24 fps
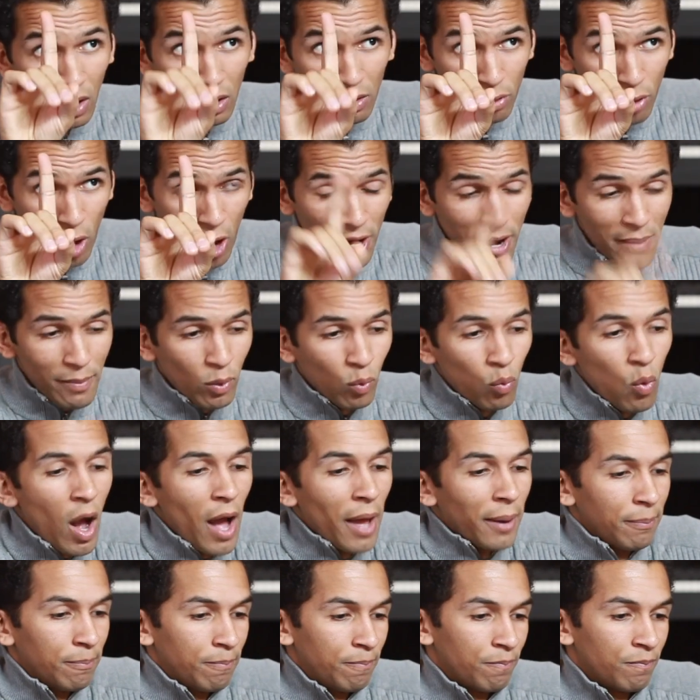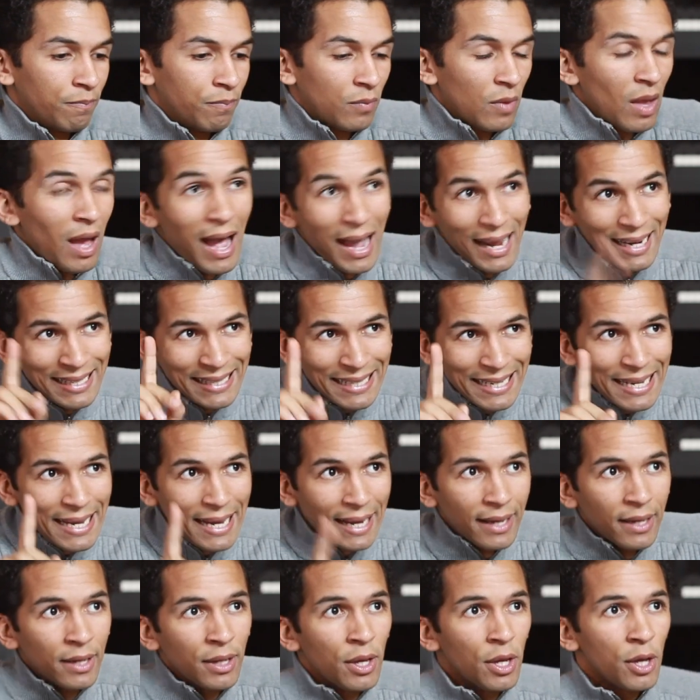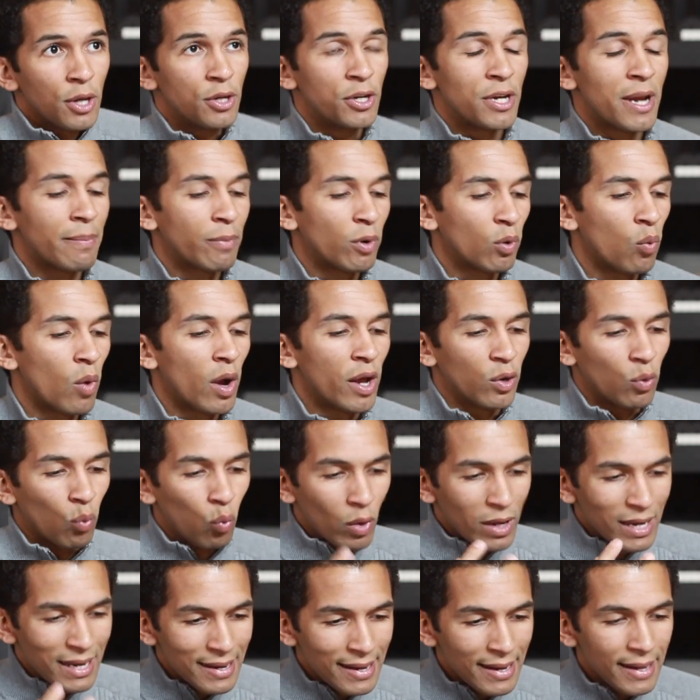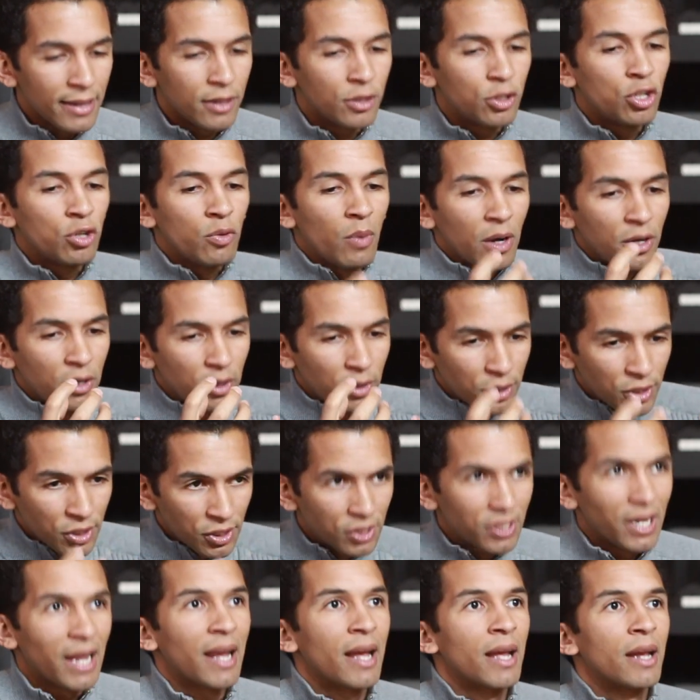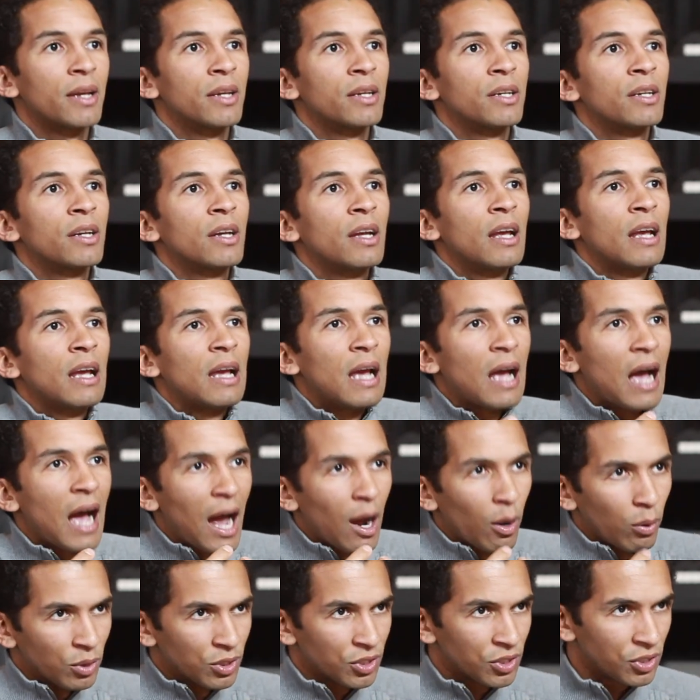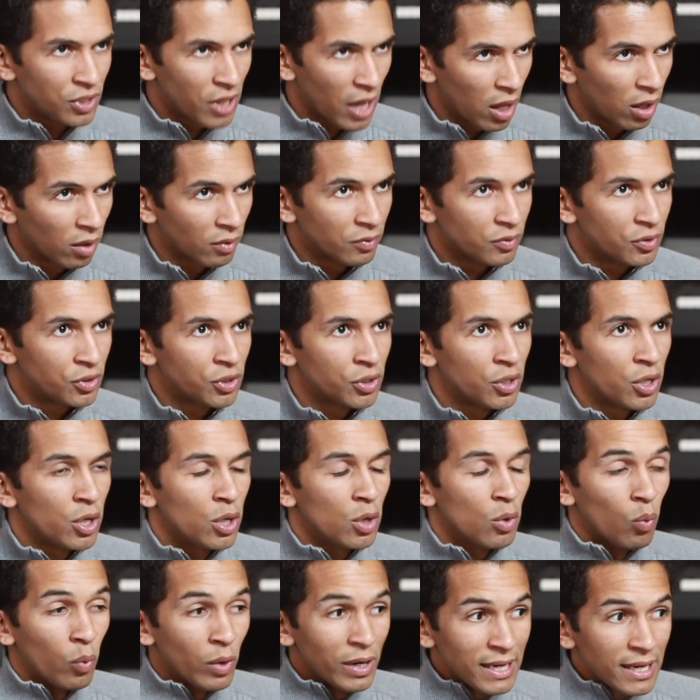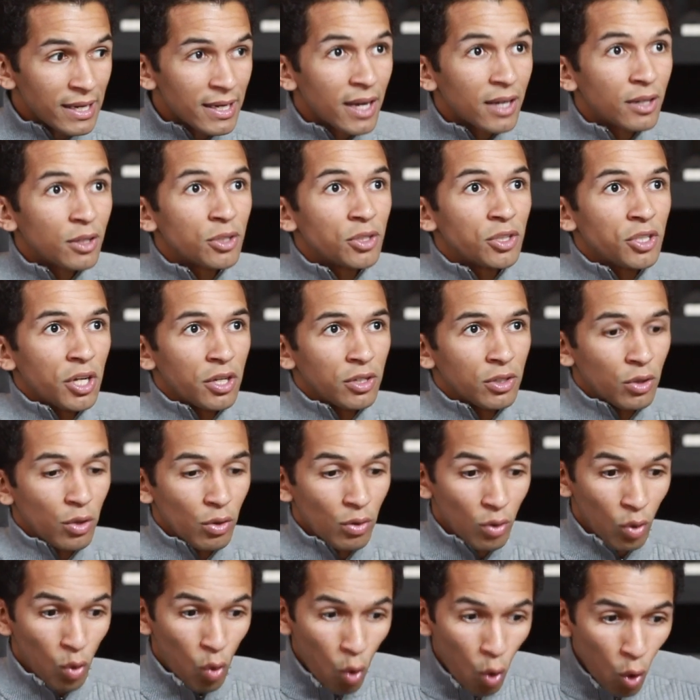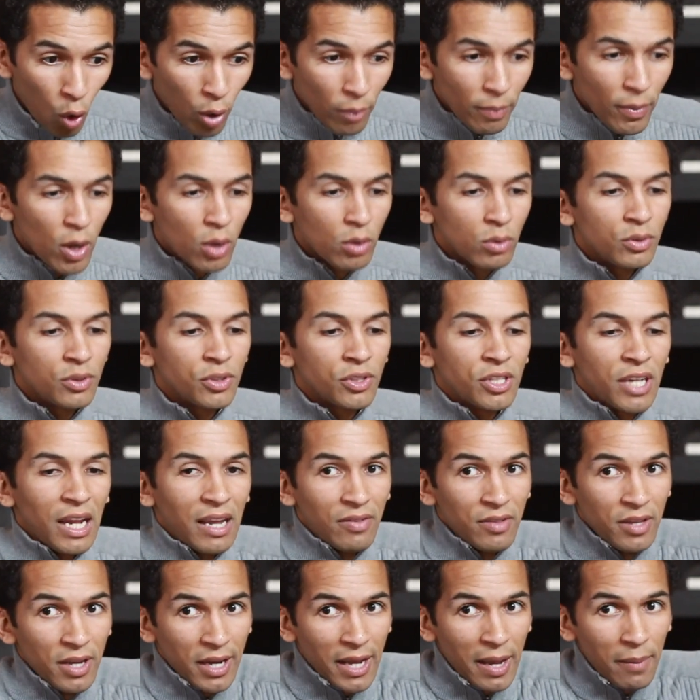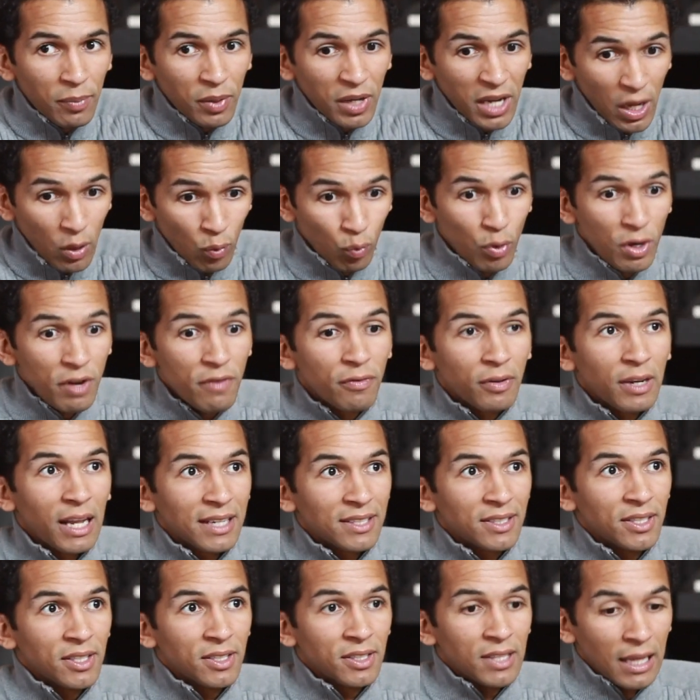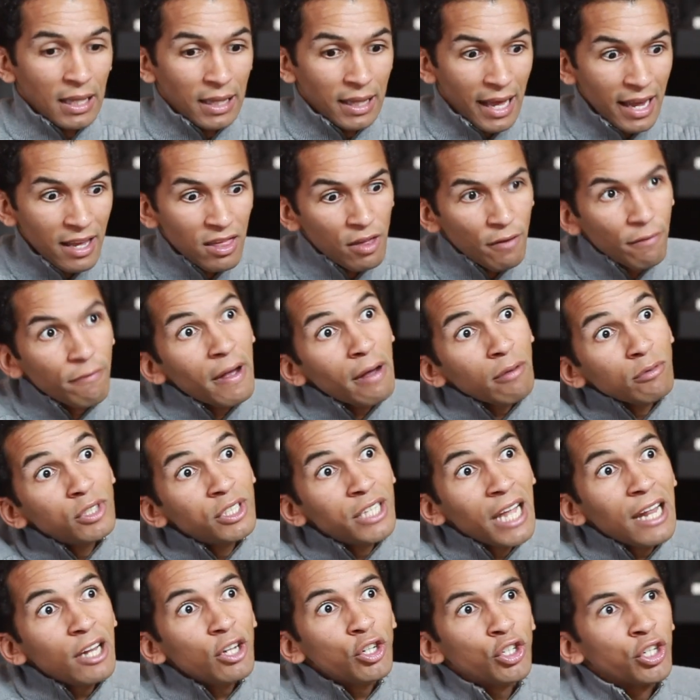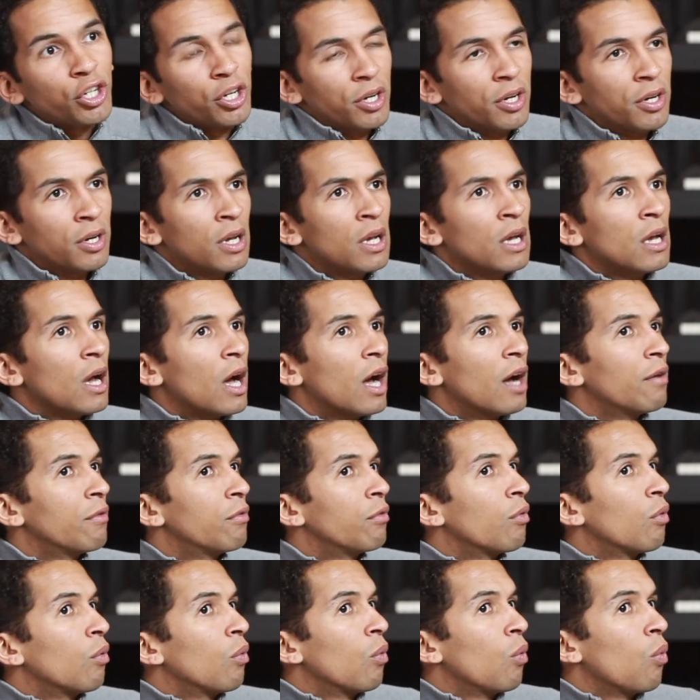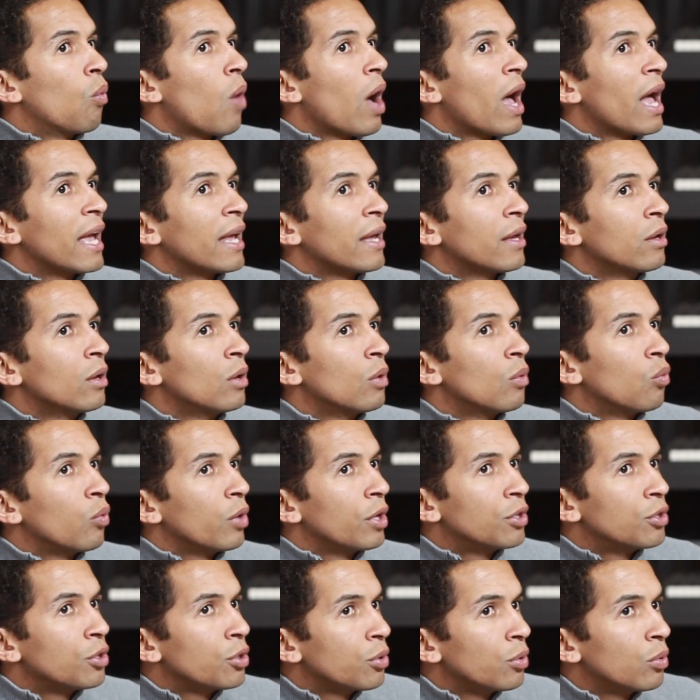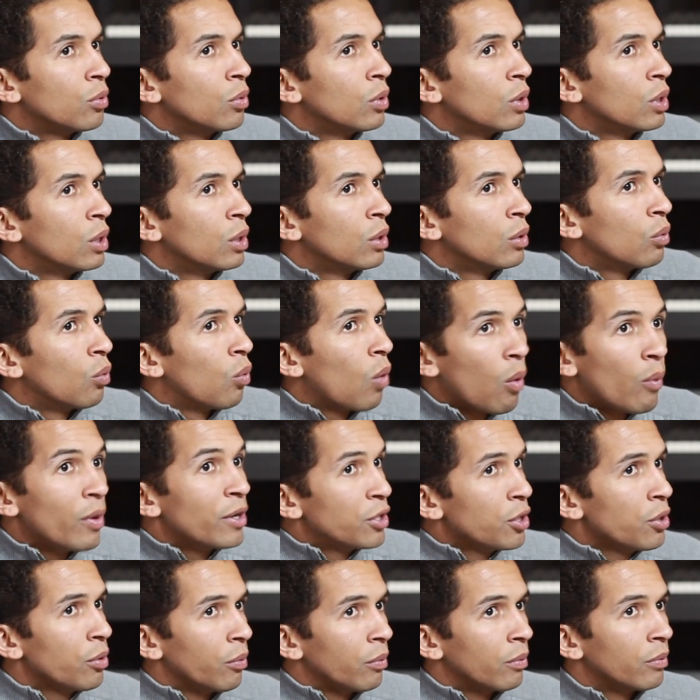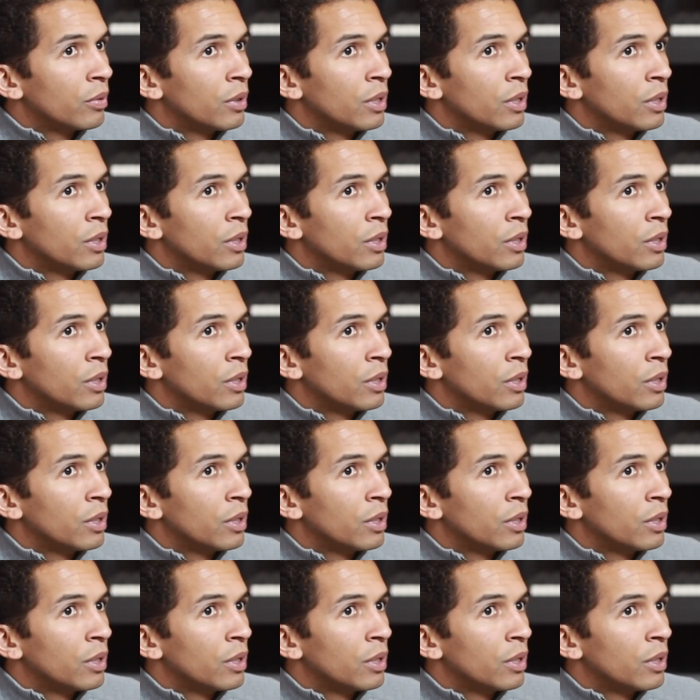Thought number one, idea number one, we need to understand ourselves. We need to understand the hormones and the accompanying reflexes that lay at the foundation of why we do what we do.